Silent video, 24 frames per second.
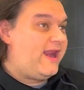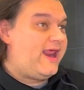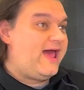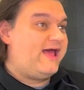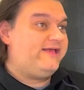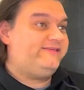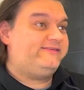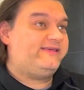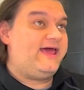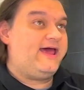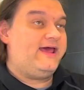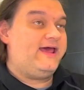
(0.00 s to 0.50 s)
And
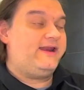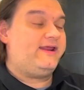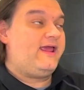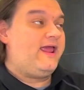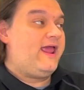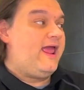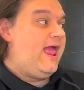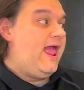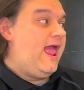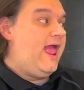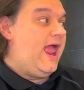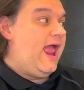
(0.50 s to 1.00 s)
I
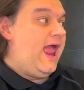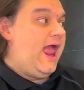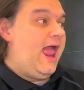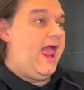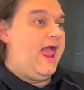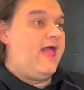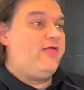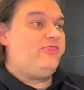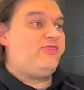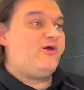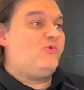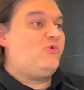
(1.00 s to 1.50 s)
said,
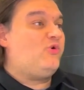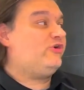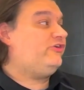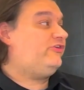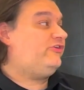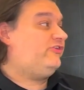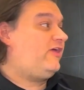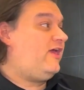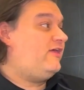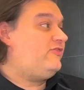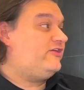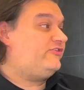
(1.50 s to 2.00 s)
and the
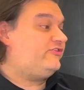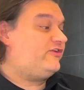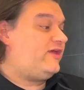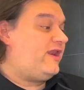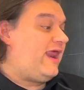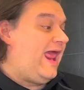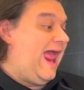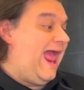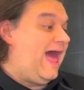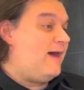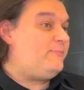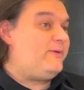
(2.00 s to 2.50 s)
worst thing that's
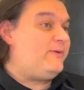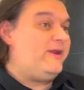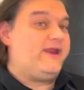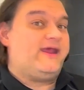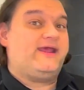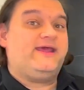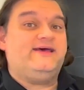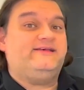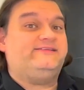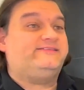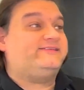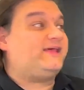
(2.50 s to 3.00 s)
going to
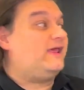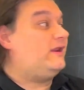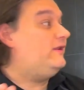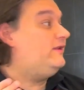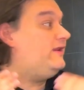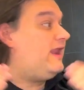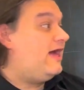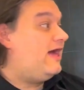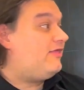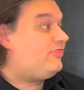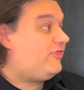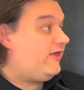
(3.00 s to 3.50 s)
happen is
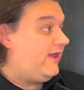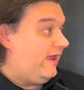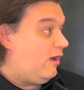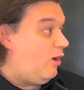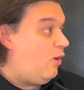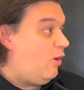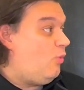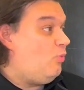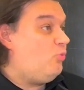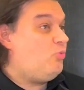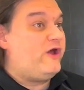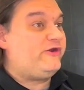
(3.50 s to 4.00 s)
nothing.
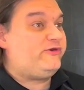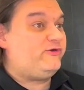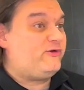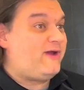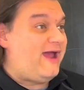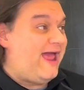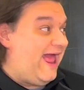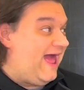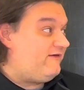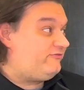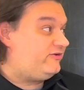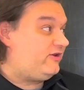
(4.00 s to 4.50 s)
What
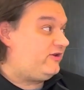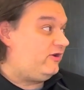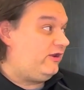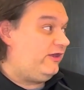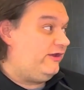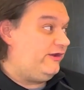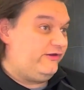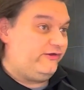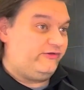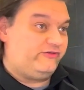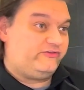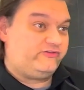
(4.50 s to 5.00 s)
do I have to
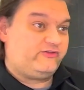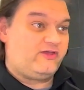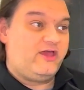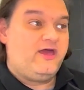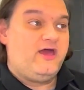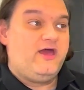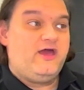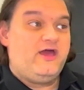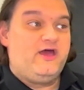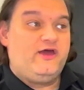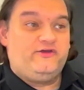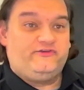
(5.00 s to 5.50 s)
lose?
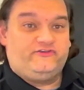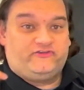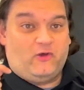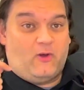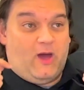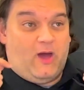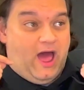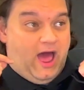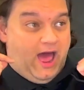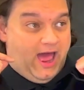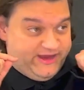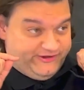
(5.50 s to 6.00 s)

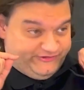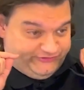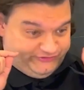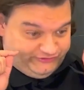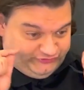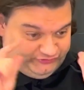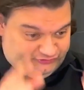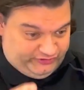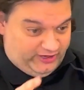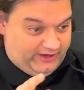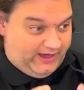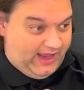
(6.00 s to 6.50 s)
So I
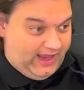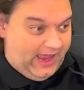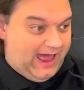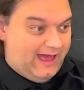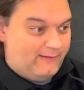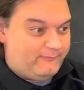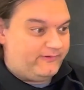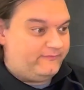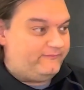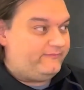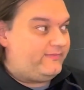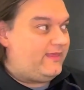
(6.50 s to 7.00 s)
stood
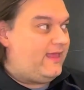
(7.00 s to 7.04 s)
up.